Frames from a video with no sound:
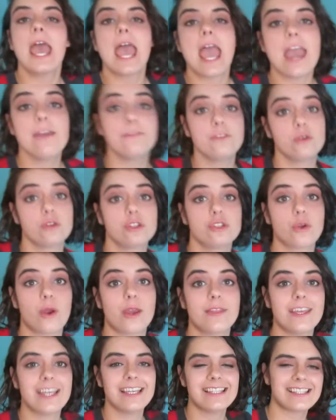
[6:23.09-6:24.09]
If you
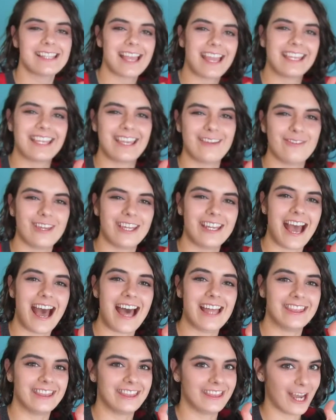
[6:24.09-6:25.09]
enjoyed this, give it
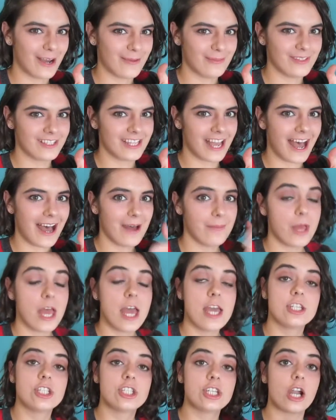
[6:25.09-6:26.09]
a thumbs up,
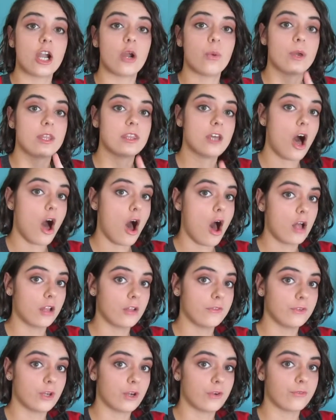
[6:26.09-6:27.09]
share it with all
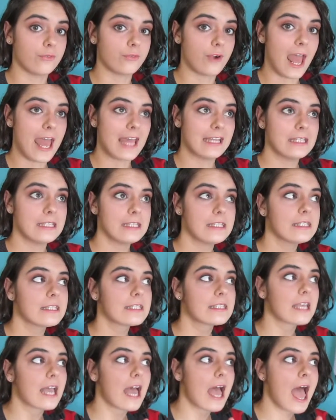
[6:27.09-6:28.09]
of your
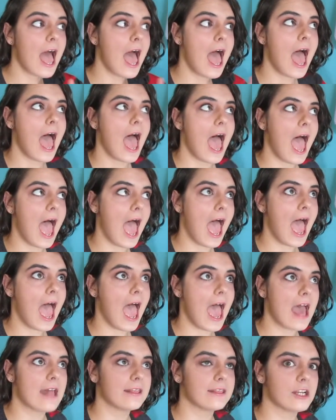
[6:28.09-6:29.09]
friends,
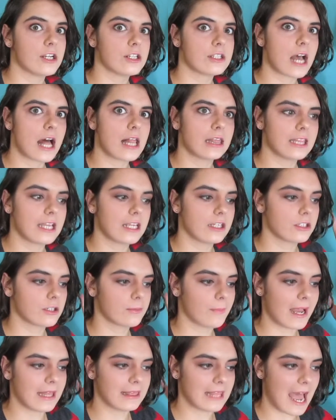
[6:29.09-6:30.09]
and there's a link to
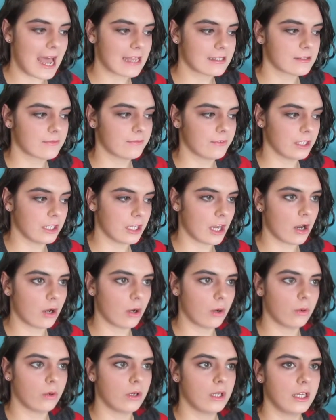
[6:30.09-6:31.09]
my last
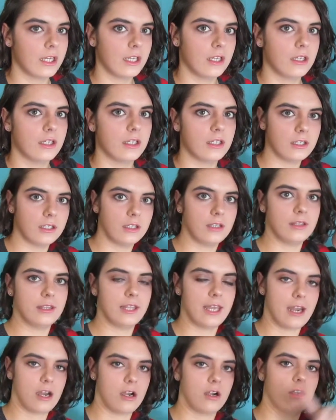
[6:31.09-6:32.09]
video
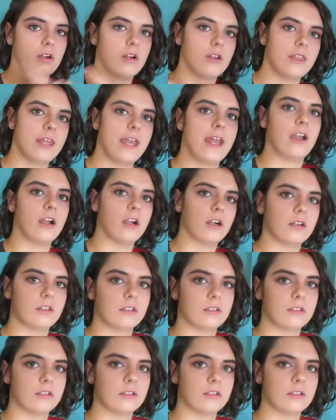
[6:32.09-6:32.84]
there.